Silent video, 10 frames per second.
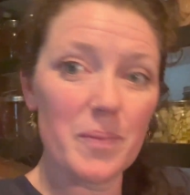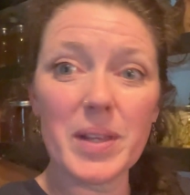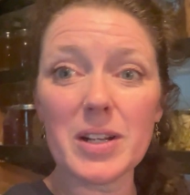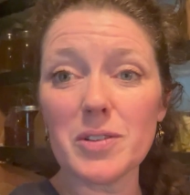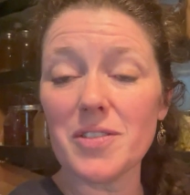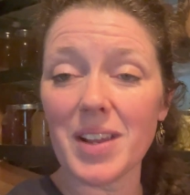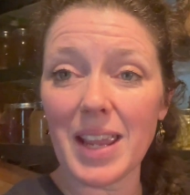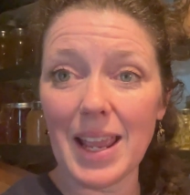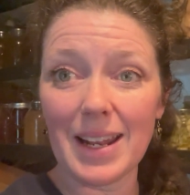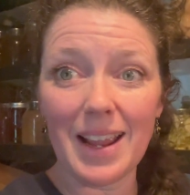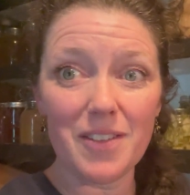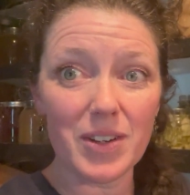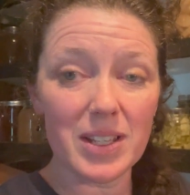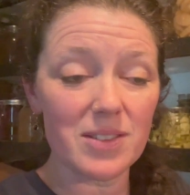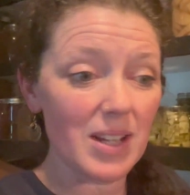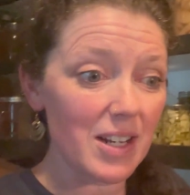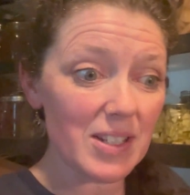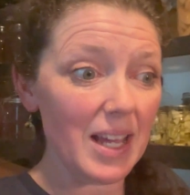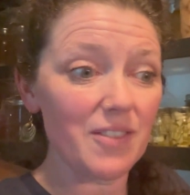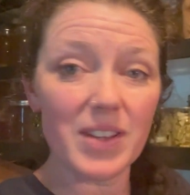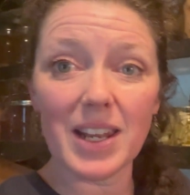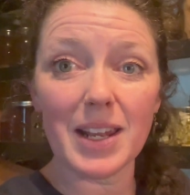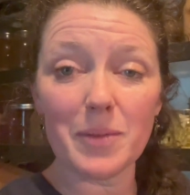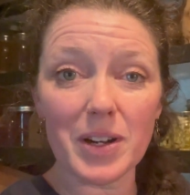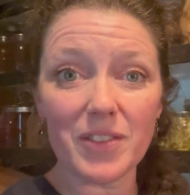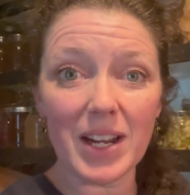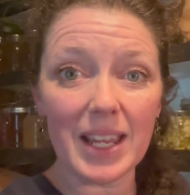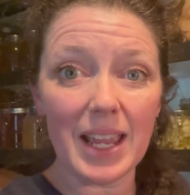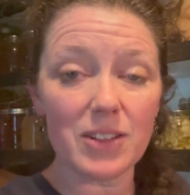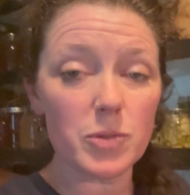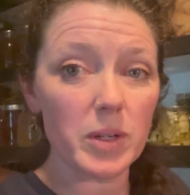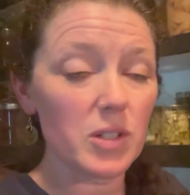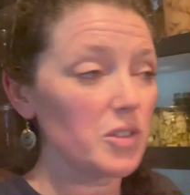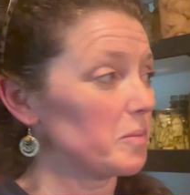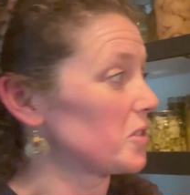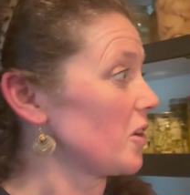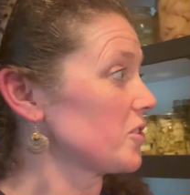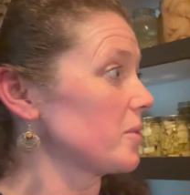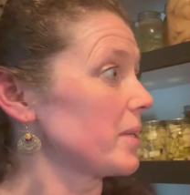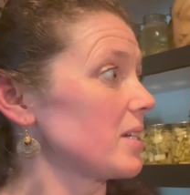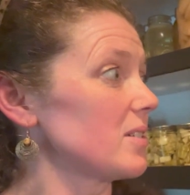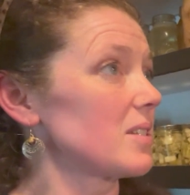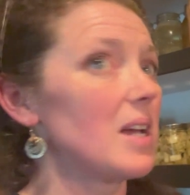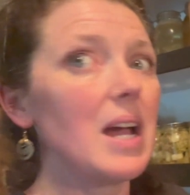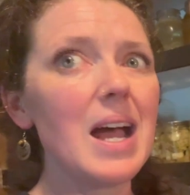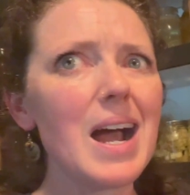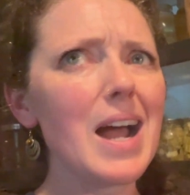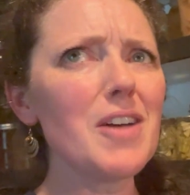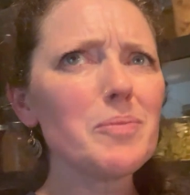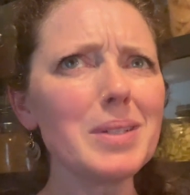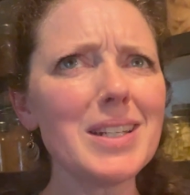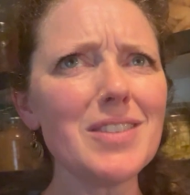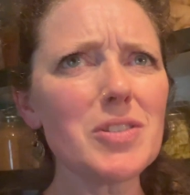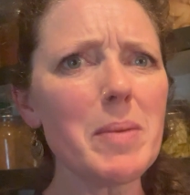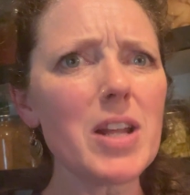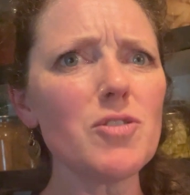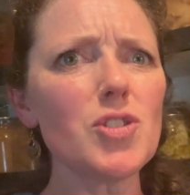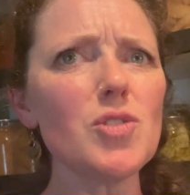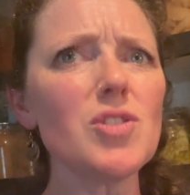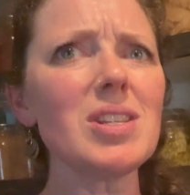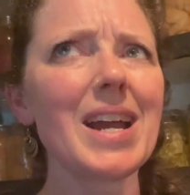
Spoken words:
I don't know if canning ever ends. I just got to fit it in whenever I can. So we're going to do some salsa because I have plenty of tomato juice.